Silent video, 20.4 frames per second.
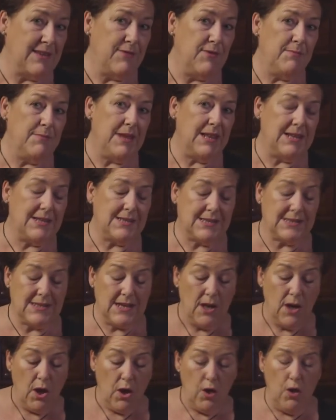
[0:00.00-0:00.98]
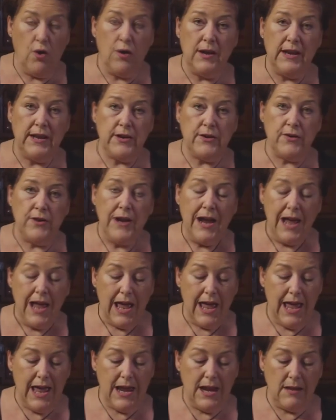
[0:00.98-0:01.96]
minutes earlier
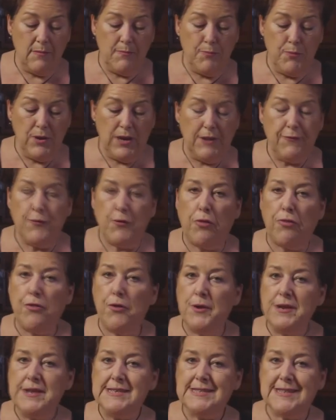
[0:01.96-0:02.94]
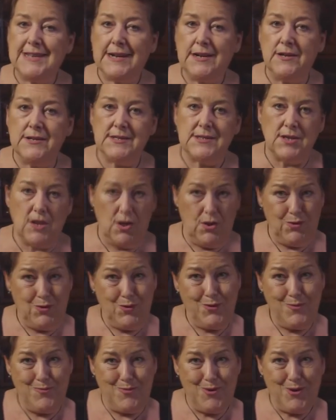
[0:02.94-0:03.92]
and put it for 30 seconds under
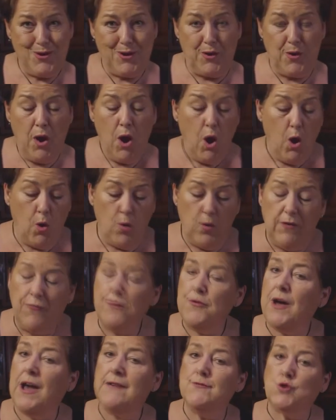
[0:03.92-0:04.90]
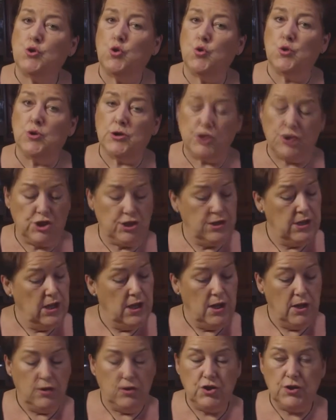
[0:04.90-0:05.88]
the broiler. Or if you have a torch,
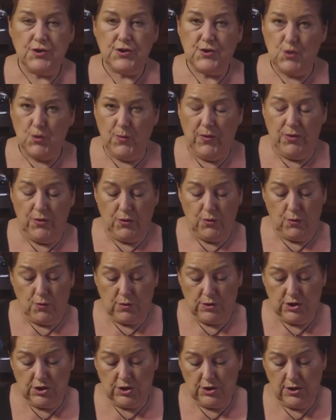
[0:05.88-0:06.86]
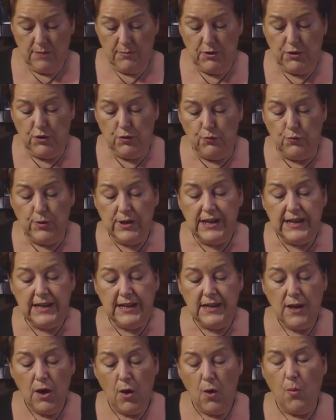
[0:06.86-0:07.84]
just go with the torch. But you
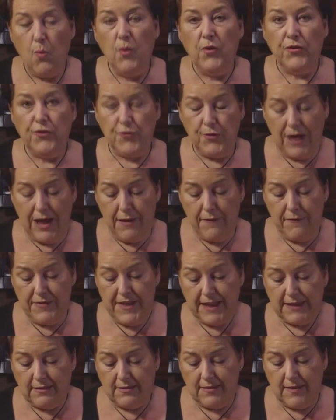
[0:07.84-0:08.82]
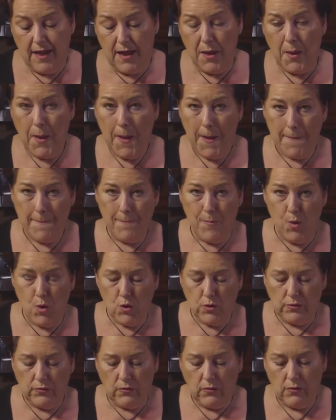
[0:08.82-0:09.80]
really want to have that
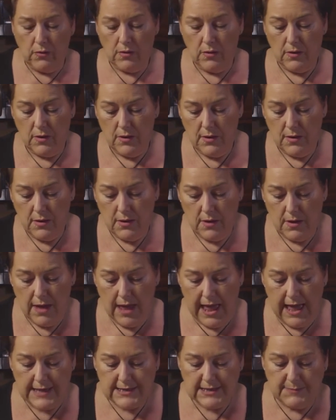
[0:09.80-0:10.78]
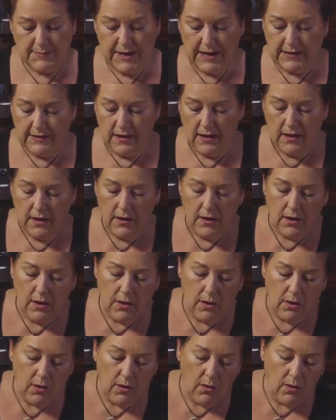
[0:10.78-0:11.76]
burnt aspect.
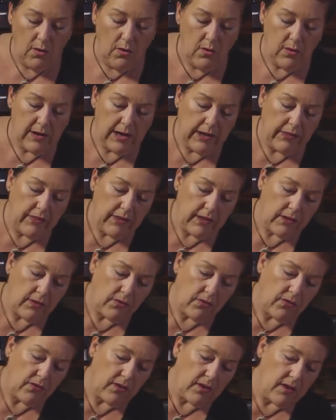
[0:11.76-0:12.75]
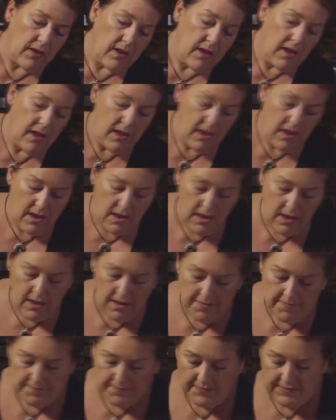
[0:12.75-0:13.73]
Look at this.
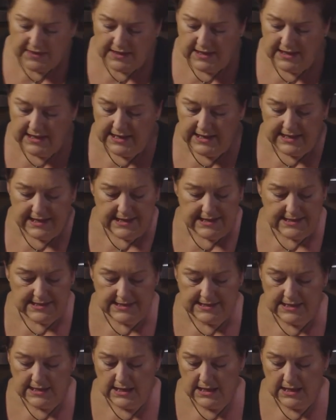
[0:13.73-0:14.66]
It is,